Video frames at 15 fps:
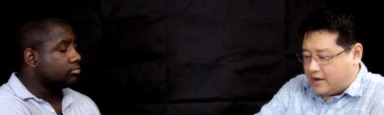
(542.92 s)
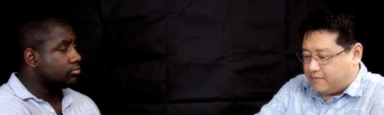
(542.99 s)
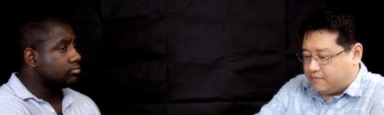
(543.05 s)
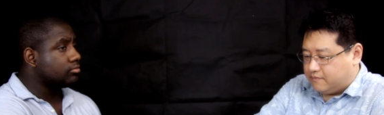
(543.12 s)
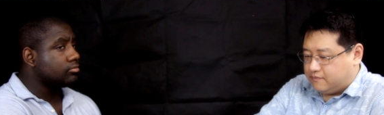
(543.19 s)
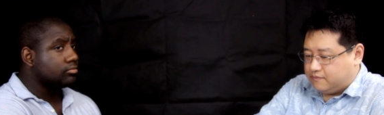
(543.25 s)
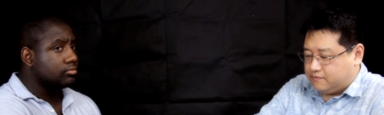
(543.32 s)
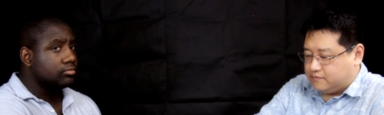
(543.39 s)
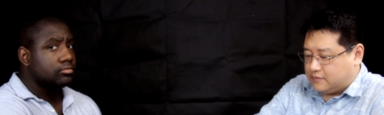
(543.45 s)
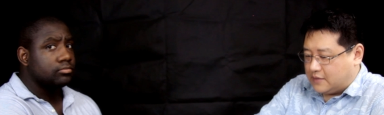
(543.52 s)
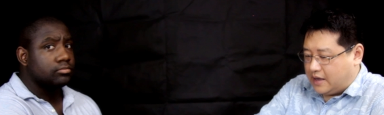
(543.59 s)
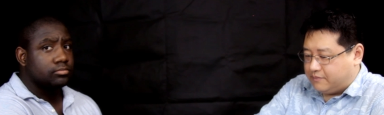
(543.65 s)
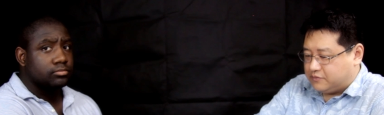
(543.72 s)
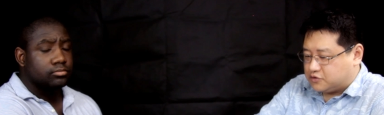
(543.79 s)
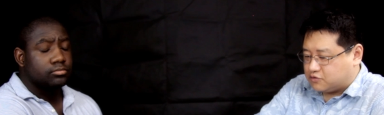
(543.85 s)
Speaker 1: I'm
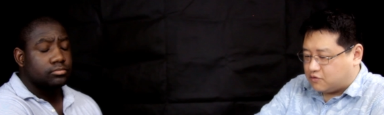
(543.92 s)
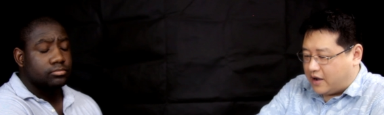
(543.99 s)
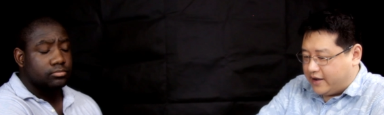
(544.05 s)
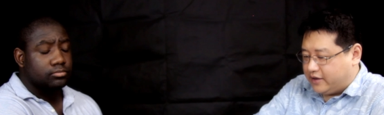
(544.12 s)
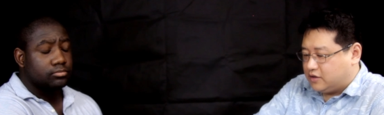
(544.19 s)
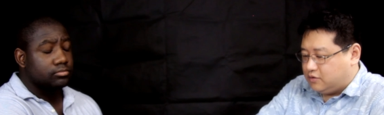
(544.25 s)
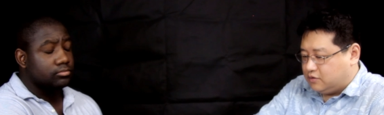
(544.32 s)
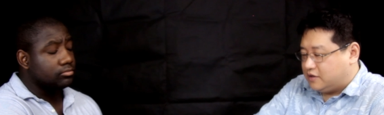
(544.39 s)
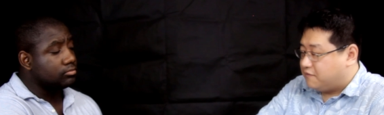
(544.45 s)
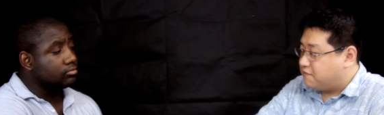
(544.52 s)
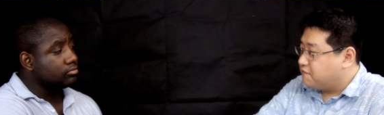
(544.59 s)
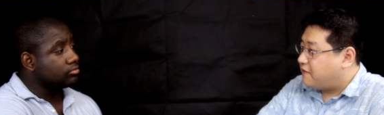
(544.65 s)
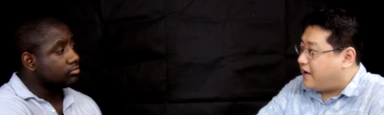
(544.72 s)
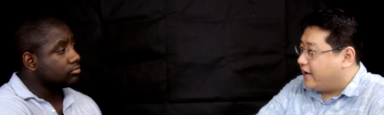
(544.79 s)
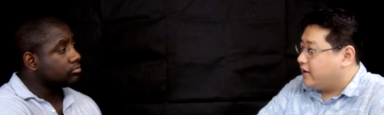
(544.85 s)
I'm trying to
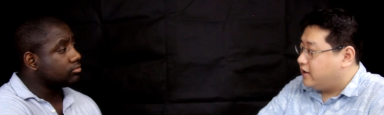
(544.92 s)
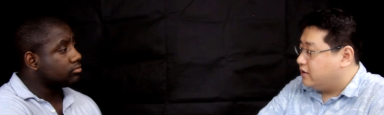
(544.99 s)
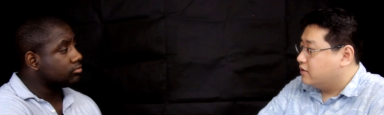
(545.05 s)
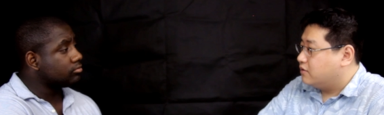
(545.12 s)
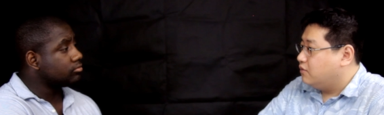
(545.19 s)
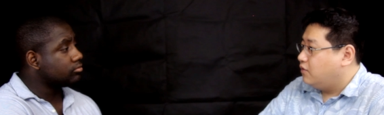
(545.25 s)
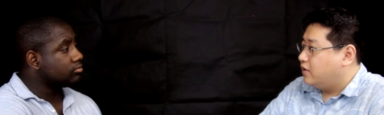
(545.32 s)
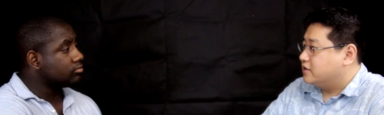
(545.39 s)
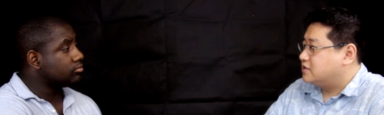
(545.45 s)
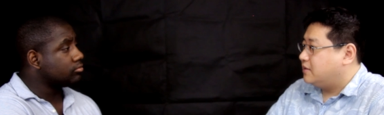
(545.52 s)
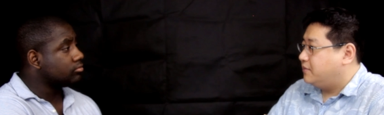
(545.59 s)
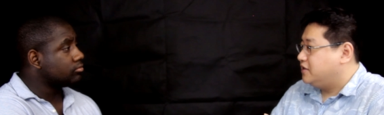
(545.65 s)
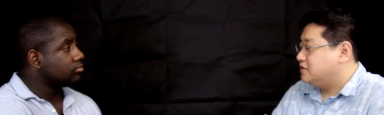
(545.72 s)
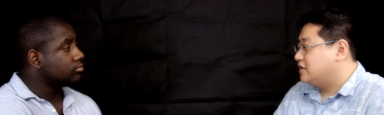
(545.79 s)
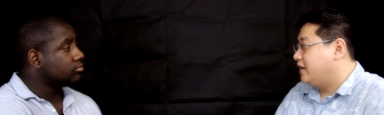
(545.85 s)
define here? What are some
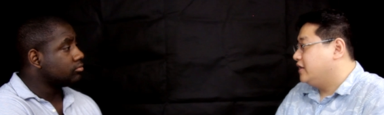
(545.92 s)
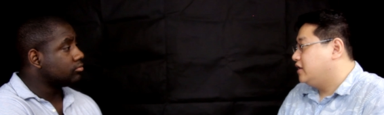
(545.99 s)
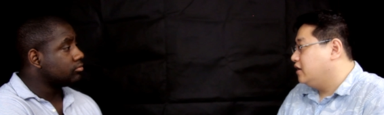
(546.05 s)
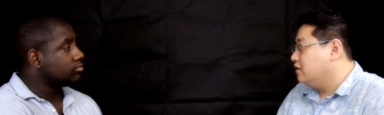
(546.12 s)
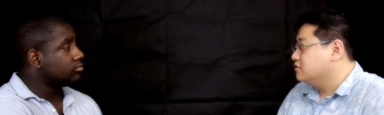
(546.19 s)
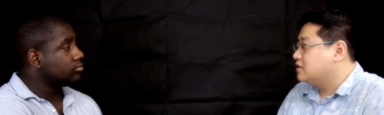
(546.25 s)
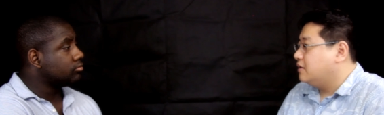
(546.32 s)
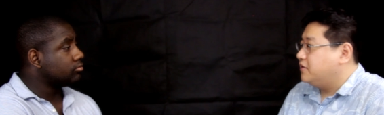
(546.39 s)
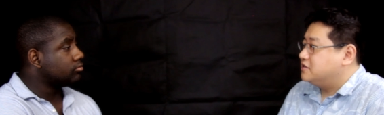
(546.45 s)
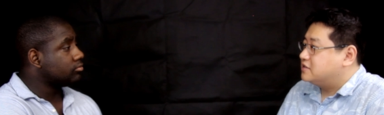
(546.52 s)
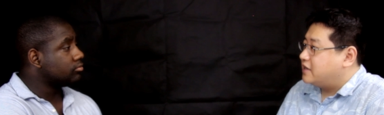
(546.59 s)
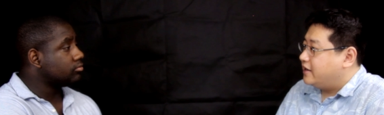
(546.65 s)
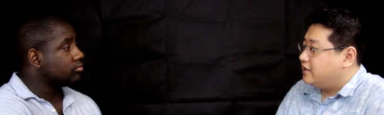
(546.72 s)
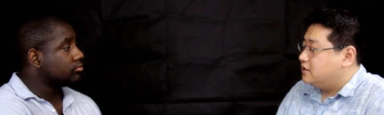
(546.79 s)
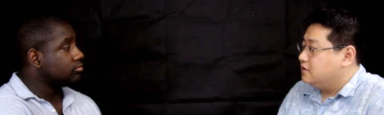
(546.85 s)
of his ideals, some of his
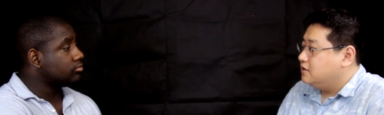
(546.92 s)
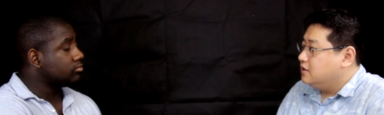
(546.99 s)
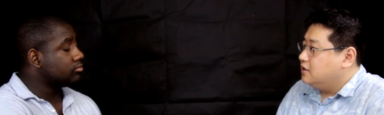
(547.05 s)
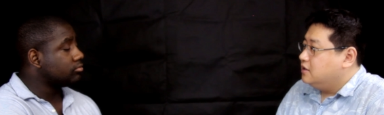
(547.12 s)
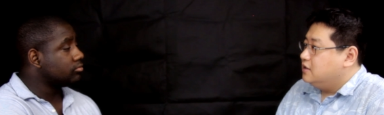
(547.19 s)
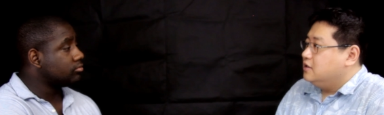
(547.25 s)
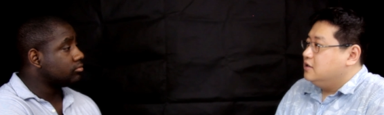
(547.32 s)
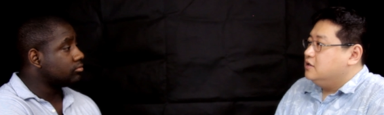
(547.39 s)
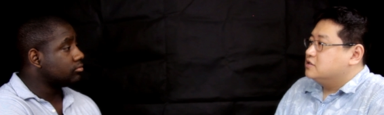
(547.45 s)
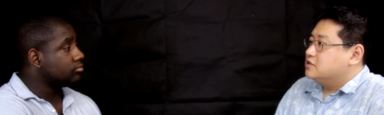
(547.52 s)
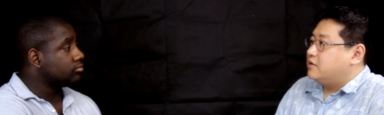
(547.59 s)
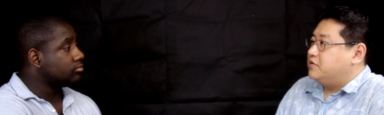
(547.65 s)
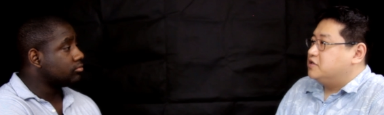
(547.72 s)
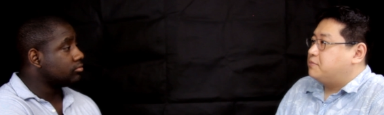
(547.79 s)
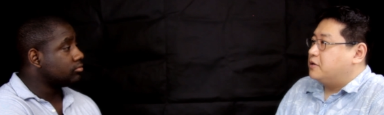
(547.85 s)
some
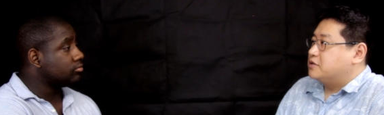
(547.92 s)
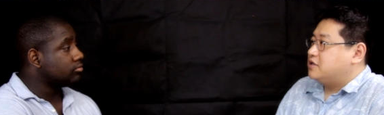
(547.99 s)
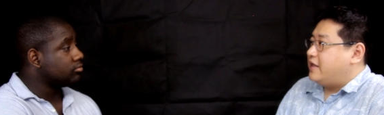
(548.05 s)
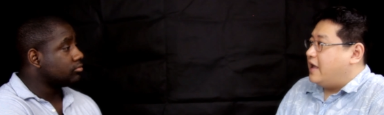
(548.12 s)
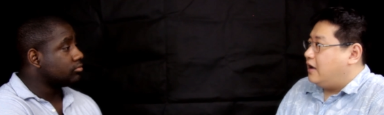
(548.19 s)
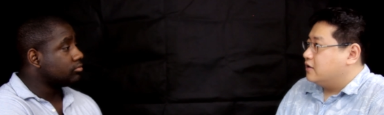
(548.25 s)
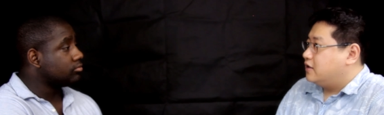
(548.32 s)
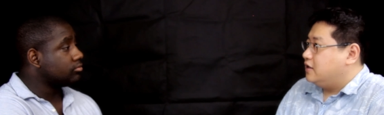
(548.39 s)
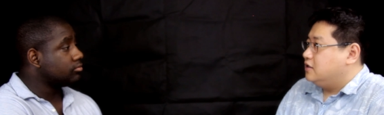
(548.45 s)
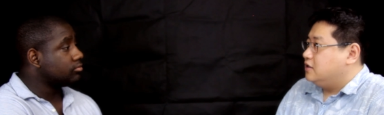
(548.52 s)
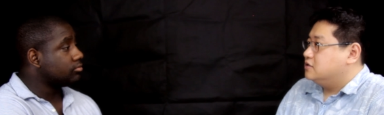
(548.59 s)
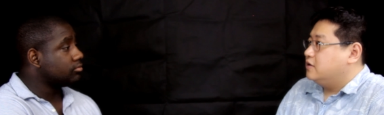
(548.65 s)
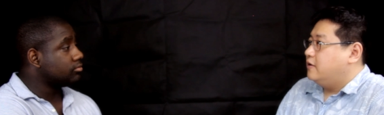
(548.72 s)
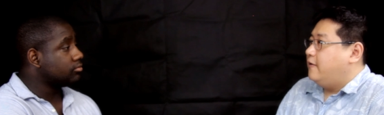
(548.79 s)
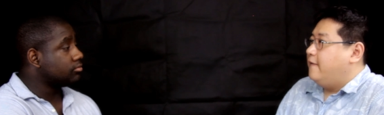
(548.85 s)
of his
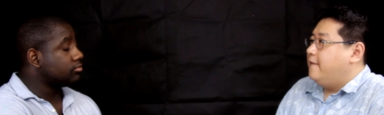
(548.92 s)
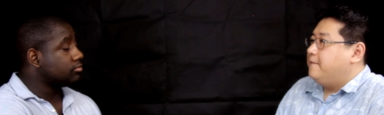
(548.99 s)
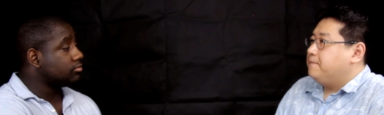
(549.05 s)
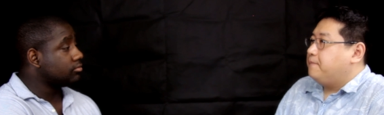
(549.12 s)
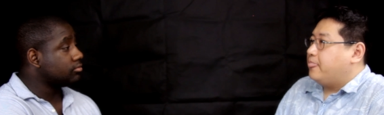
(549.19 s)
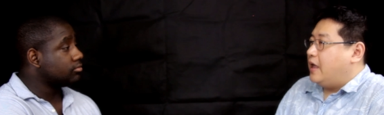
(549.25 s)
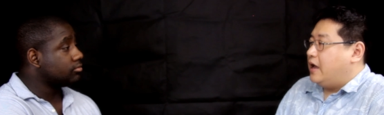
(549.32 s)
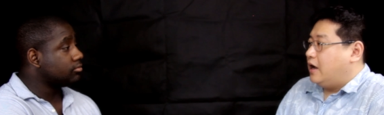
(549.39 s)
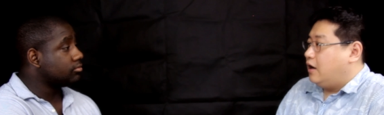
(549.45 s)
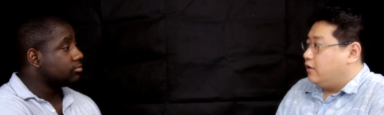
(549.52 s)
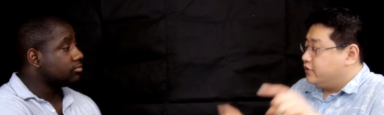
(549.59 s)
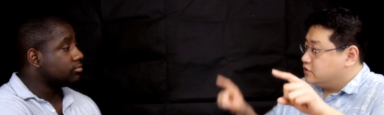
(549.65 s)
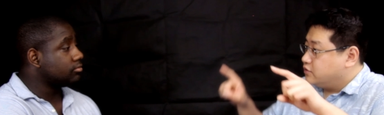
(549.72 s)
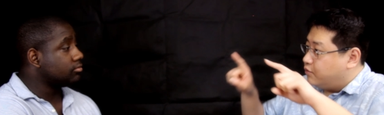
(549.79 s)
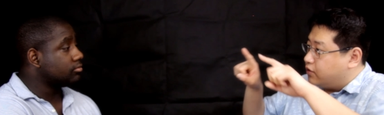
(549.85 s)
personalities, and how
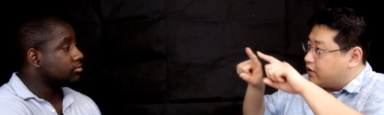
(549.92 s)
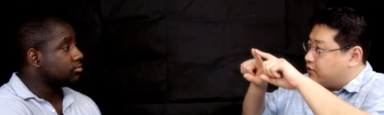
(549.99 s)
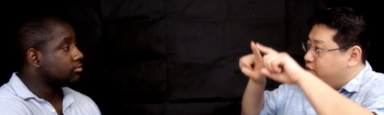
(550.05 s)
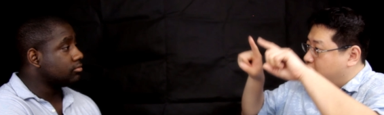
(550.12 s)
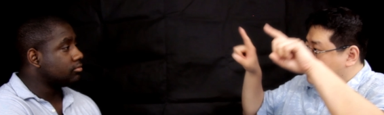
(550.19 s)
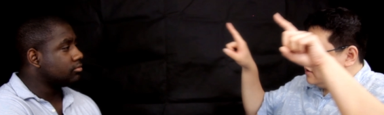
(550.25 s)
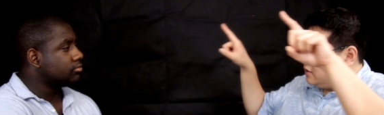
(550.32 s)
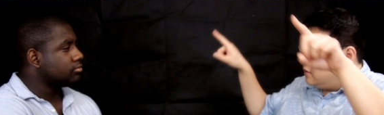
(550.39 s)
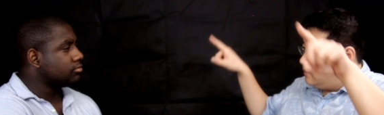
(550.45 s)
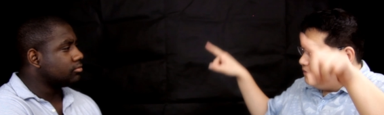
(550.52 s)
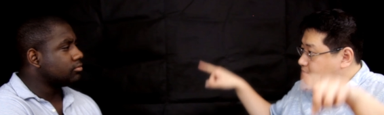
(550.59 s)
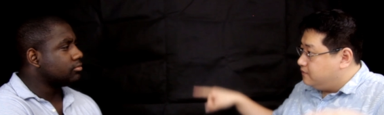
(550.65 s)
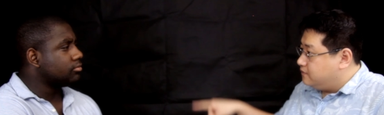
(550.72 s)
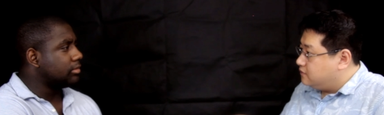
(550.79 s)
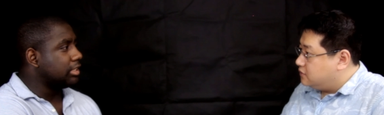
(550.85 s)
does it work with the
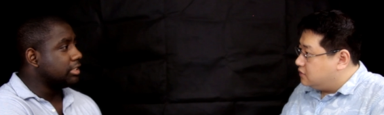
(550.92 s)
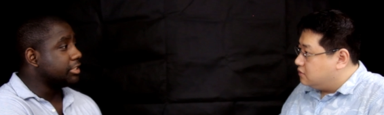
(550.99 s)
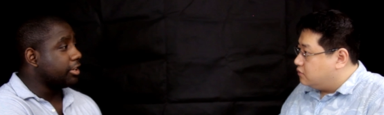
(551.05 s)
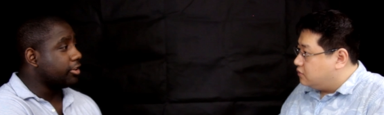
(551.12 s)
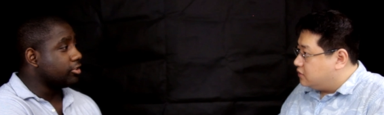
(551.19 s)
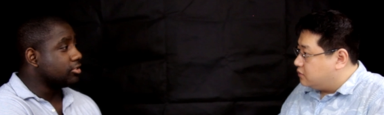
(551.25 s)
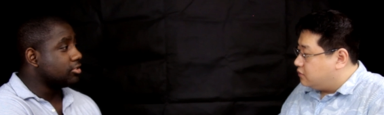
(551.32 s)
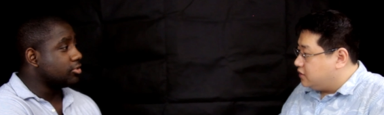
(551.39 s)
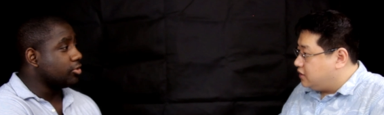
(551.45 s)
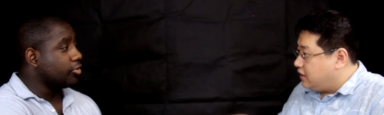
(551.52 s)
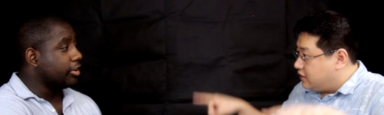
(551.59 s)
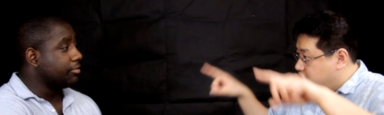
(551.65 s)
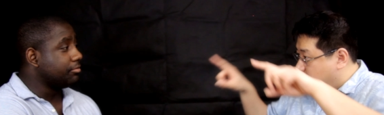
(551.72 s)
general with, yeah, the